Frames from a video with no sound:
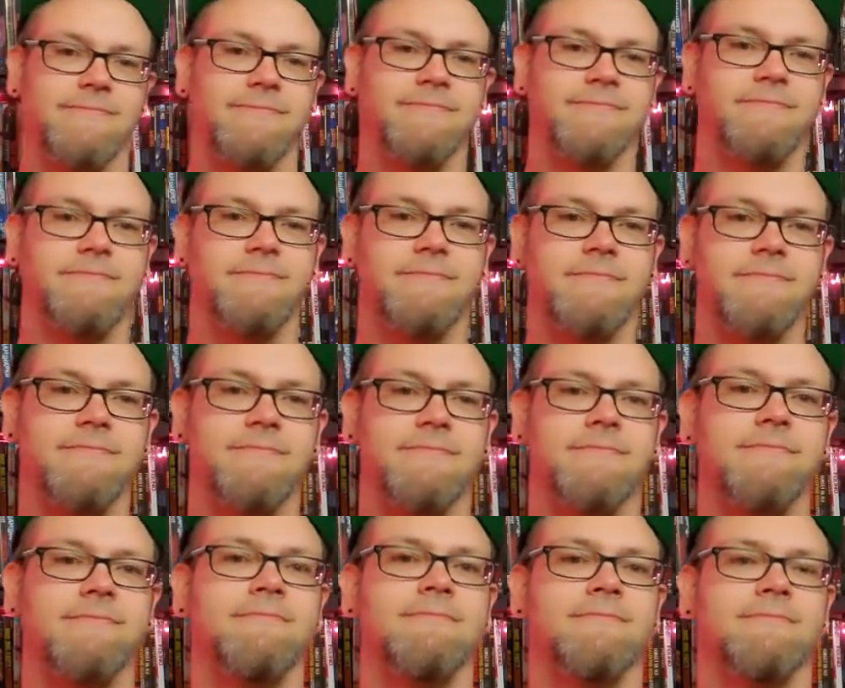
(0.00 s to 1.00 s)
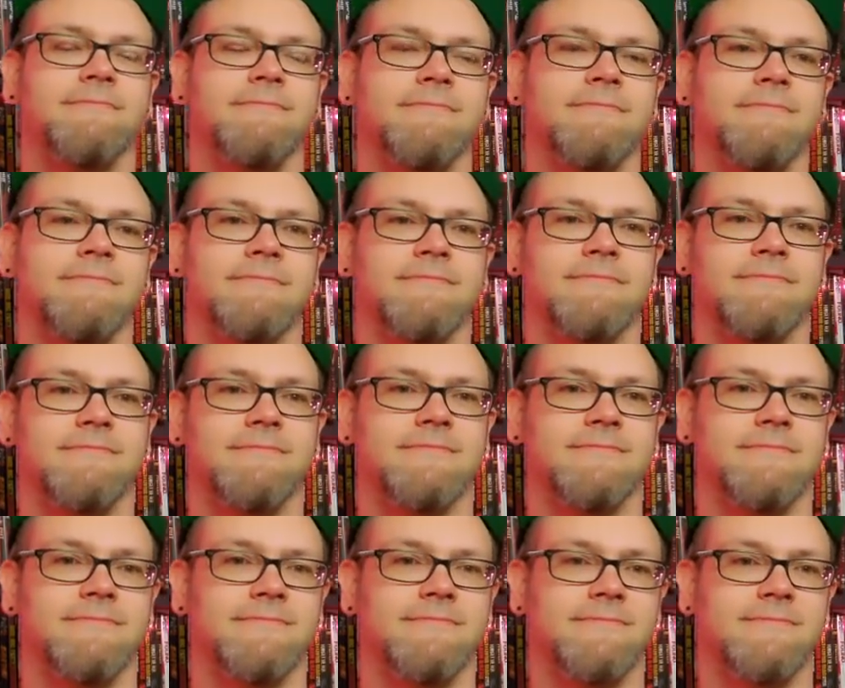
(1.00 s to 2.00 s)

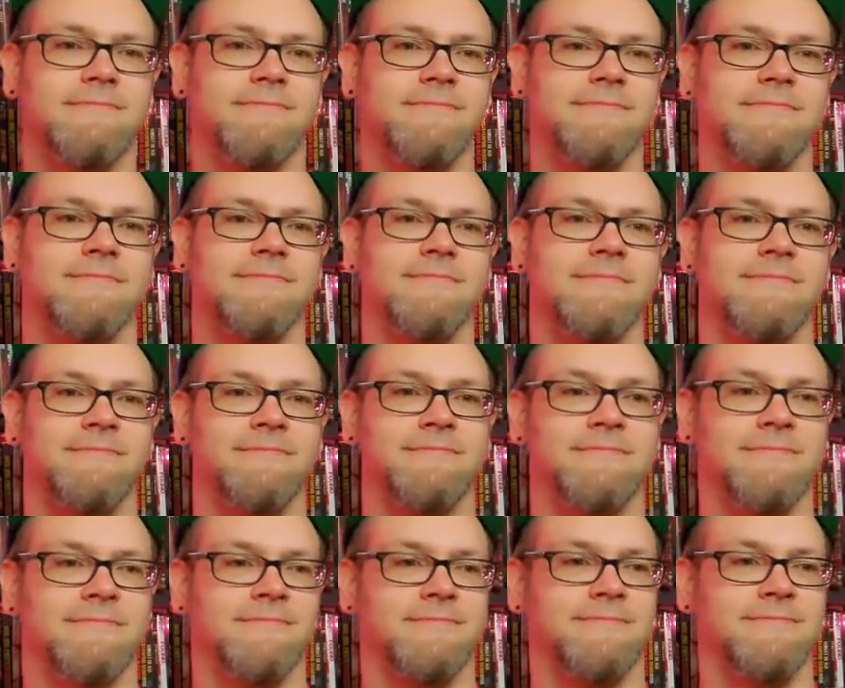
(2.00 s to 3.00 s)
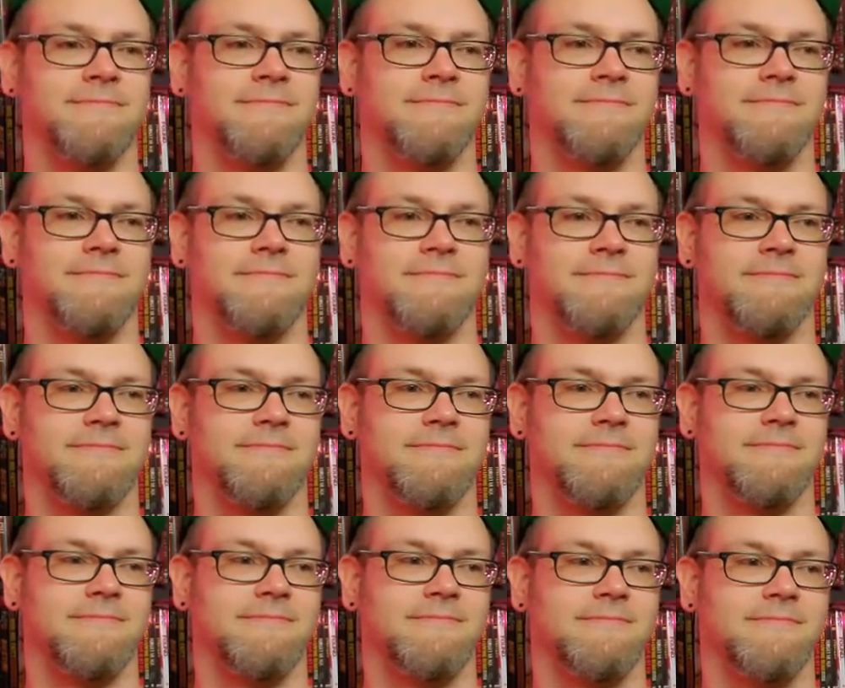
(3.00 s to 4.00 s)

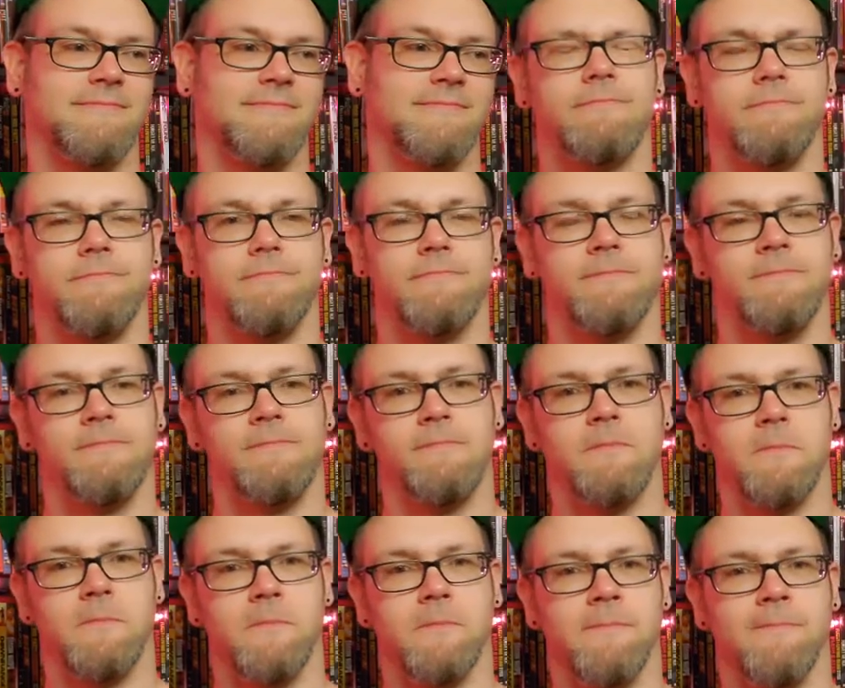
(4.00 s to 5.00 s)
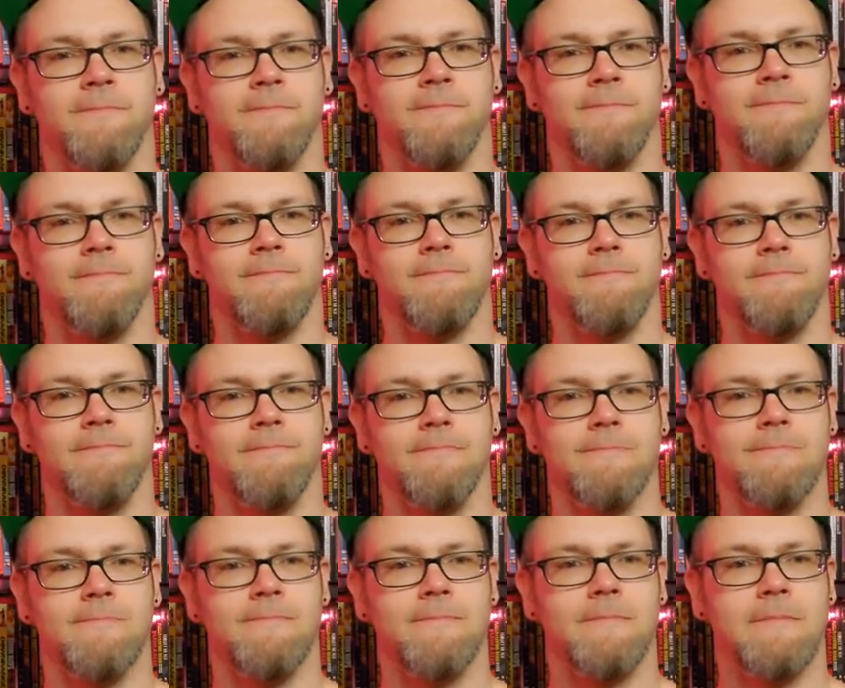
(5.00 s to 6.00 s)

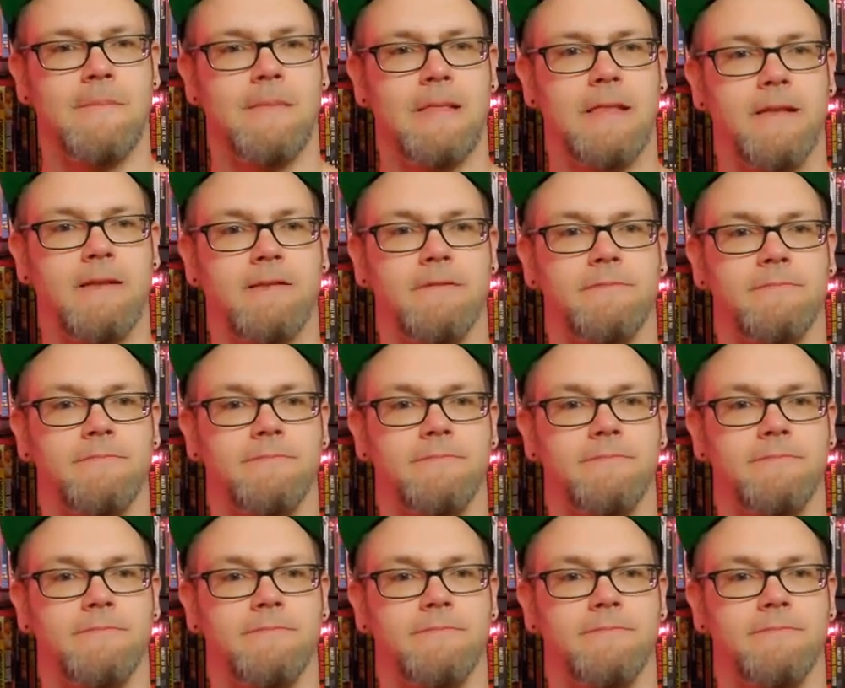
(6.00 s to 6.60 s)
The person shown says nothing.